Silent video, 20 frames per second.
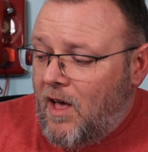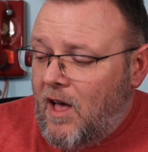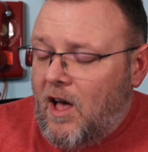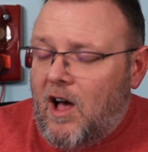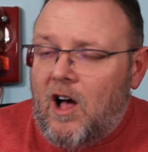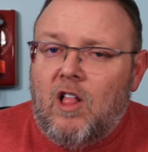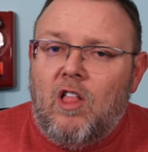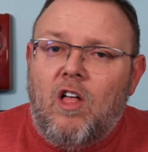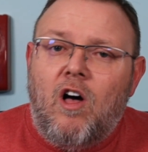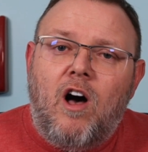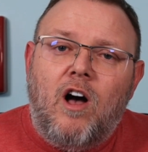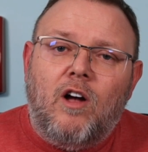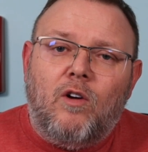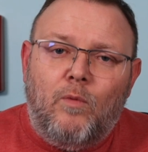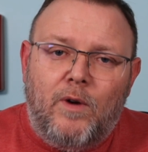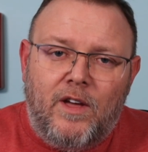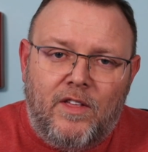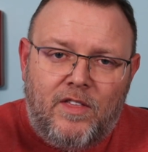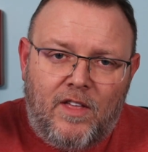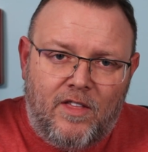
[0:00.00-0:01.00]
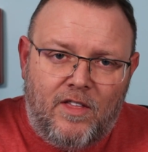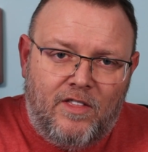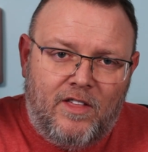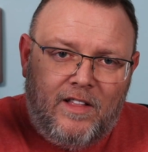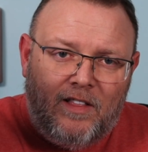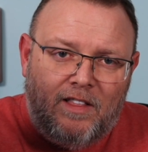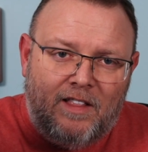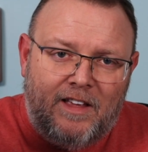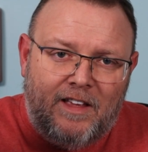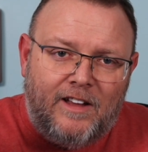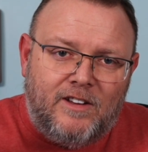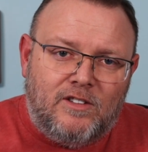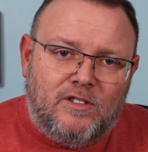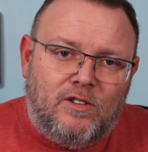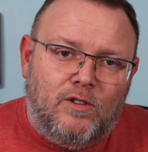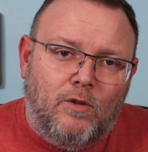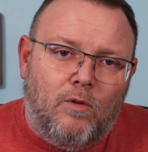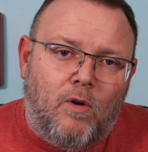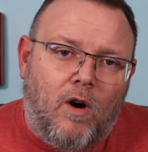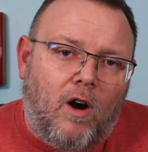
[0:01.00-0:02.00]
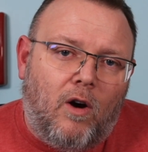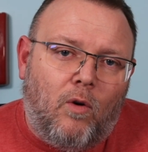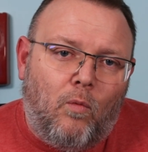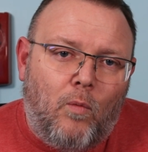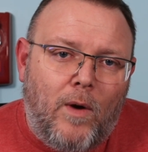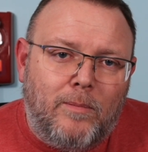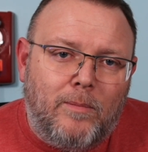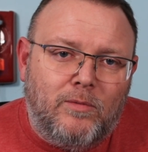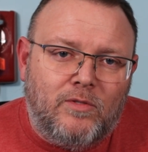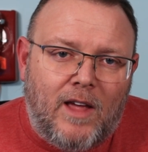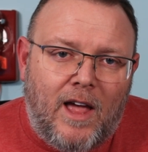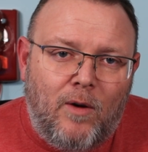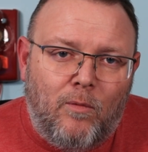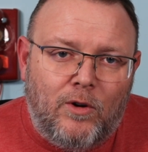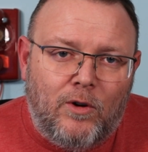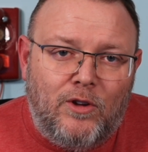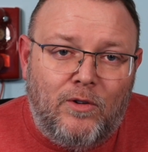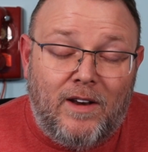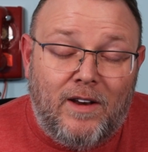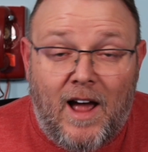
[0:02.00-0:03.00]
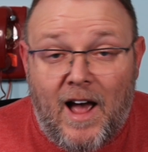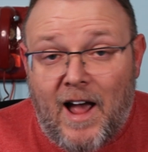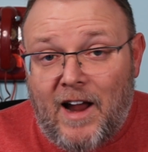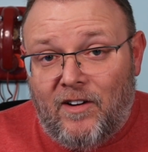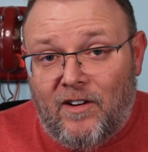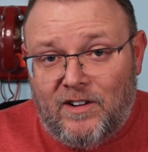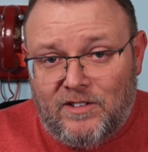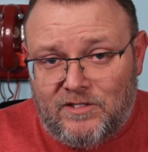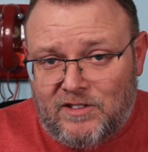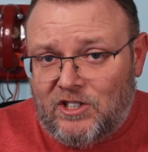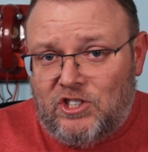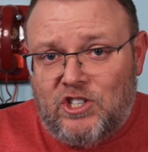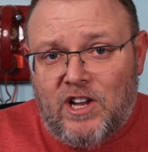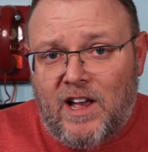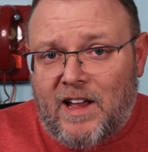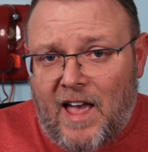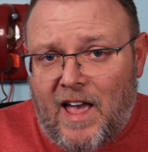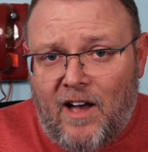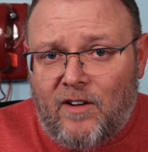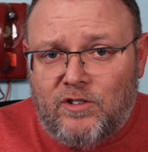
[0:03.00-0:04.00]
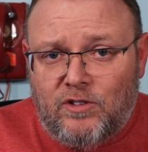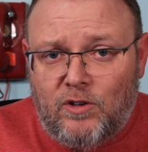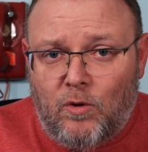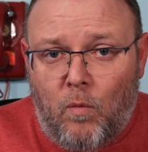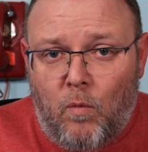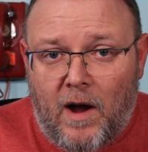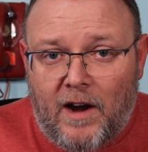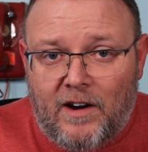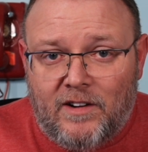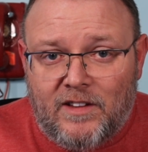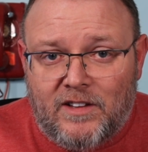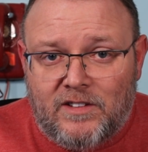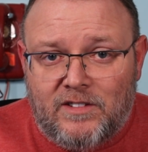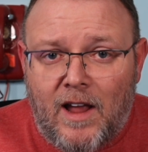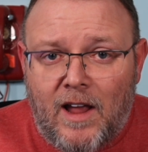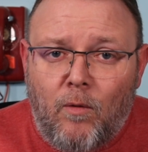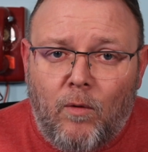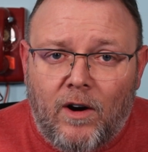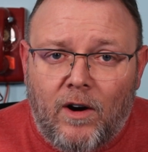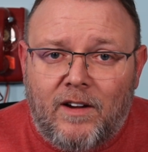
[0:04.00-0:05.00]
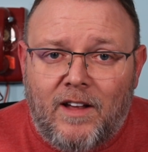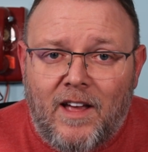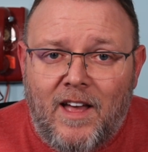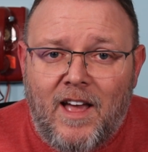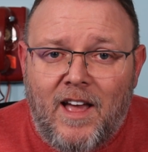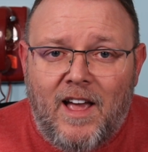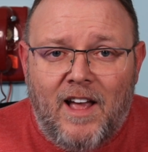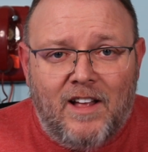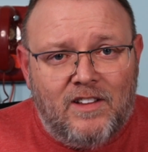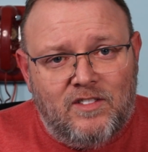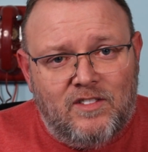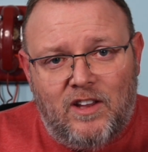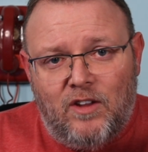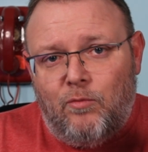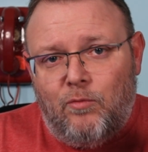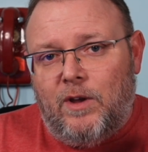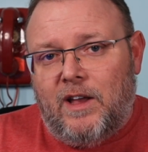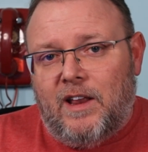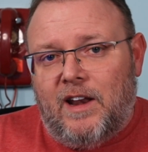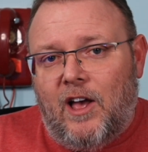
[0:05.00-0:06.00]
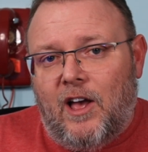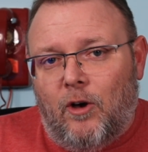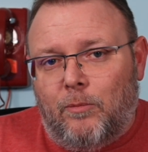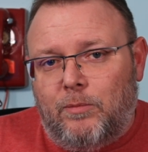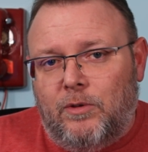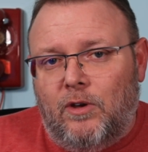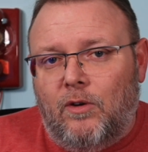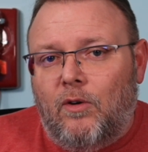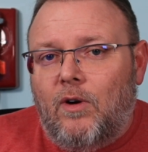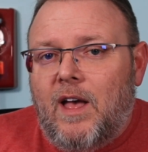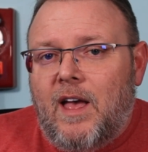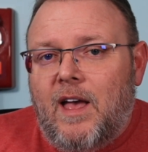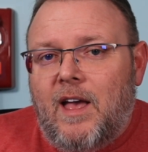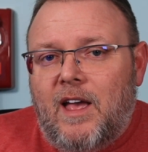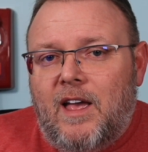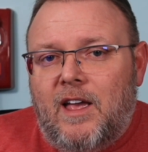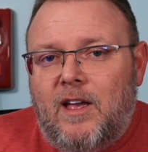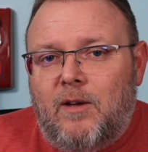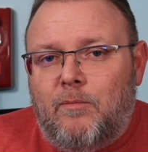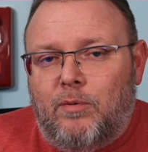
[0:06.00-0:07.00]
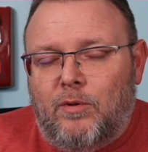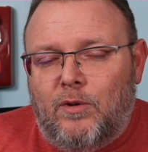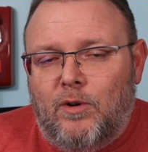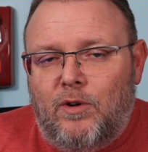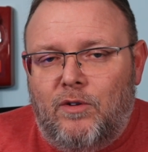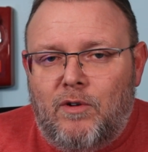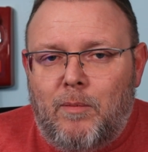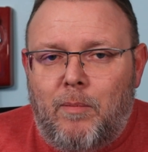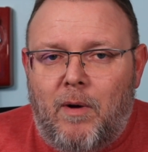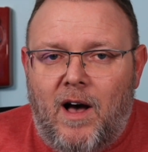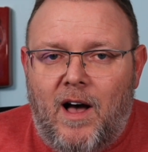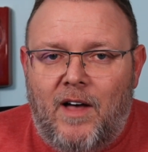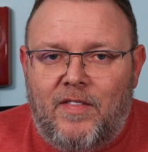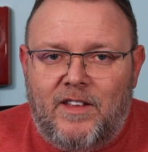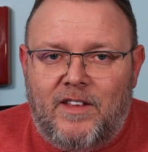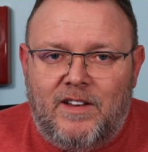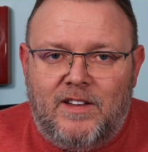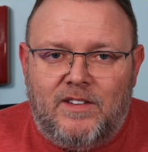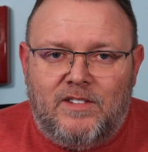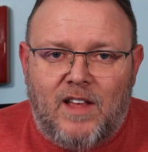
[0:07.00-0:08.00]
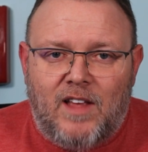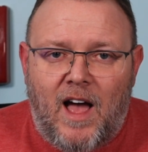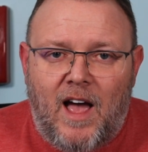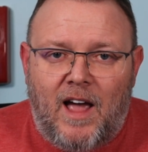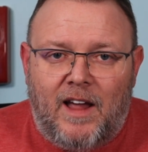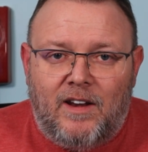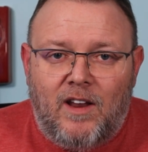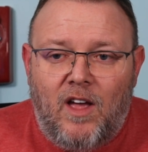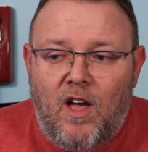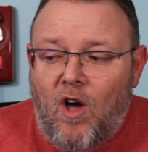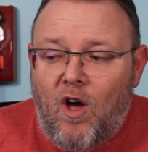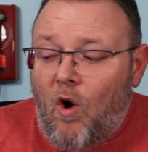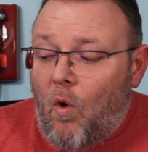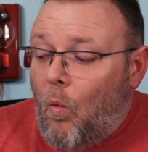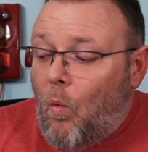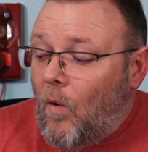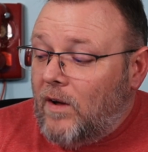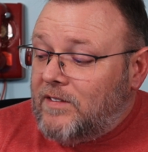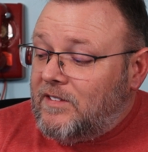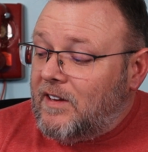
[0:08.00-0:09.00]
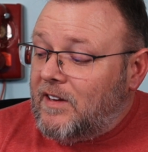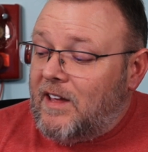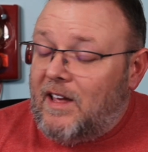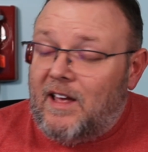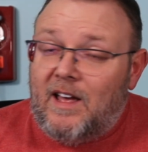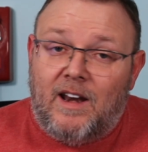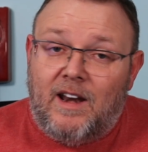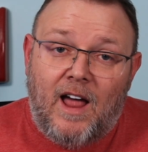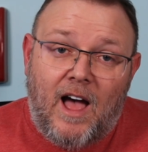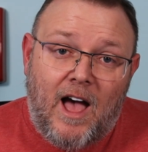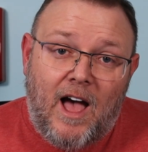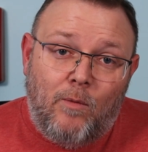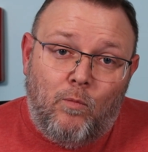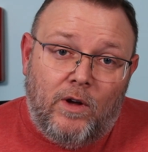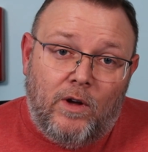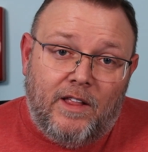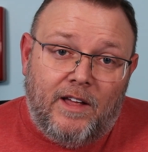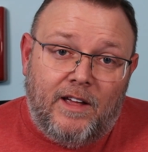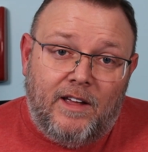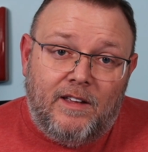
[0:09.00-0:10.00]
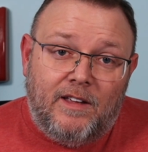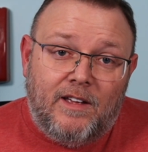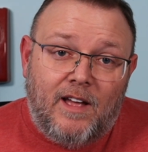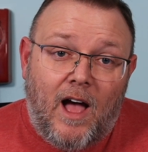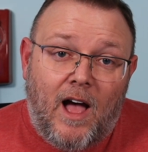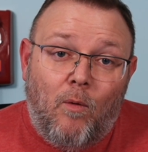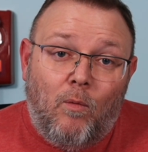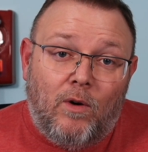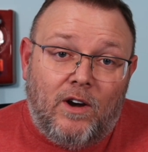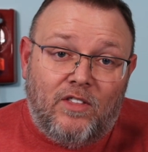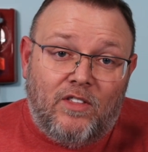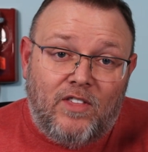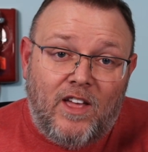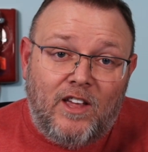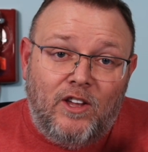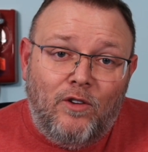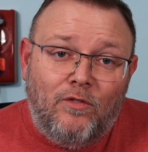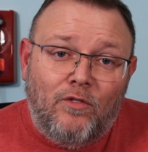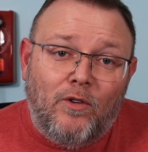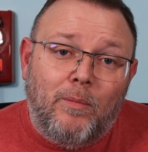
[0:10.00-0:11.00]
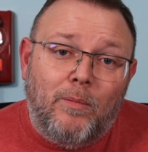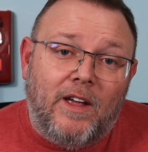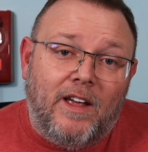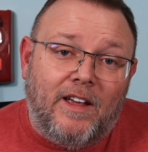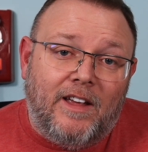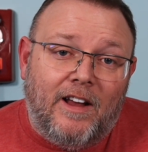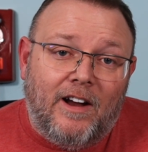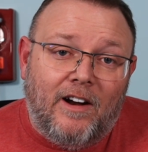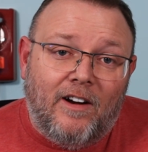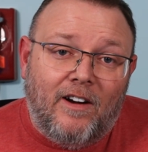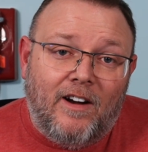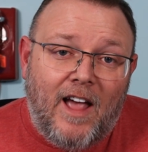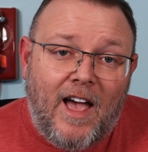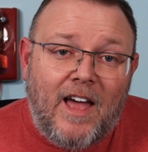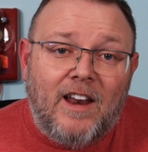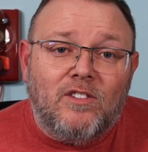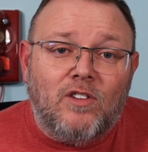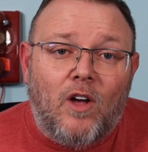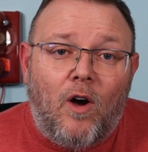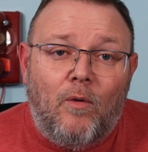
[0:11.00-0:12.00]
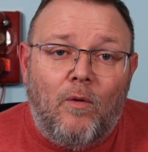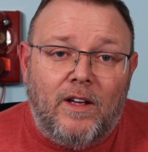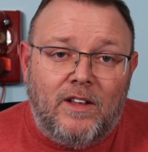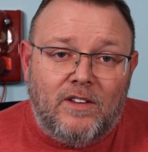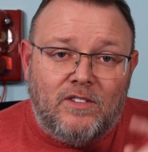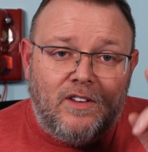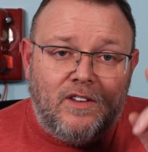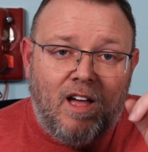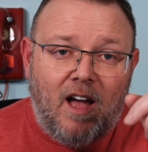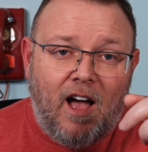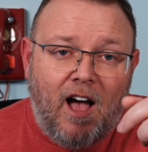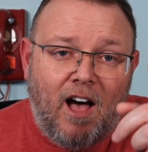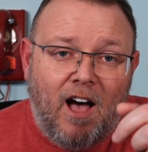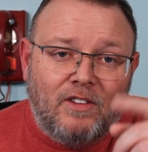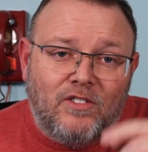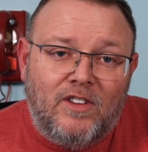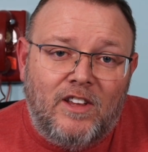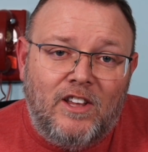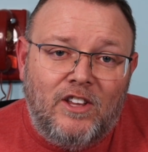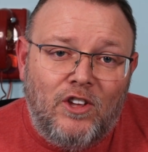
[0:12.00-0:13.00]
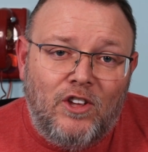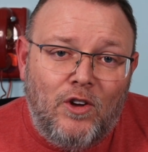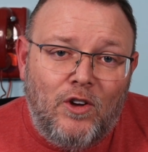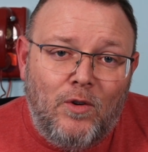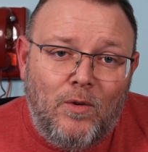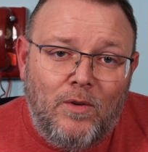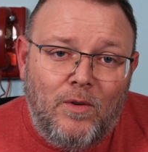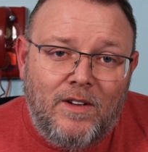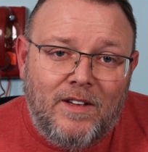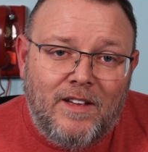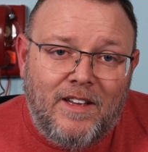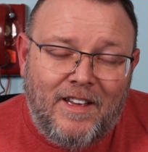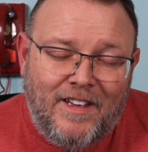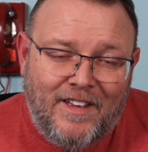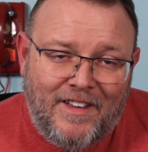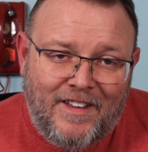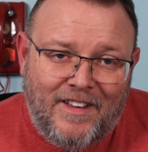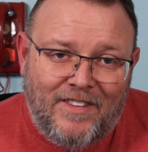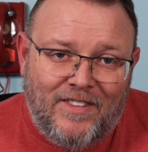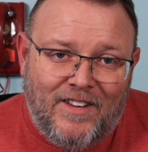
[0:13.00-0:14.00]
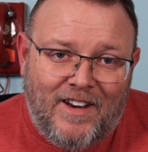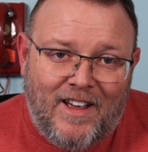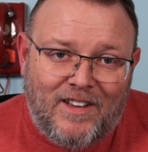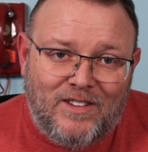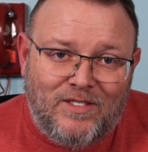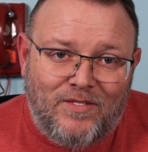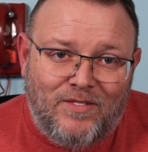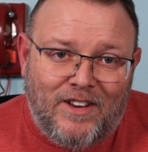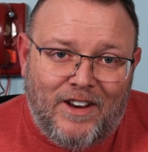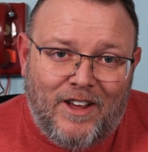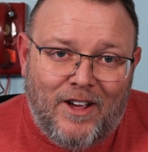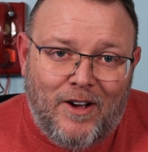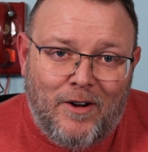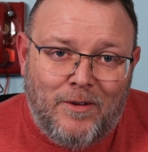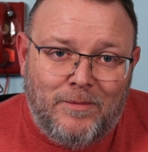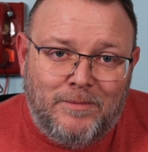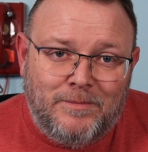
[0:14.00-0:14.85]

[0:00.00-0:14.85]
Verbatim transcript: along with the link to our website where you can hire us to check out your wireless network and see if we can help you improve upon the design. Once again, I'm Willie. I want to thank you for being here, and as always, I'll see you in the next video.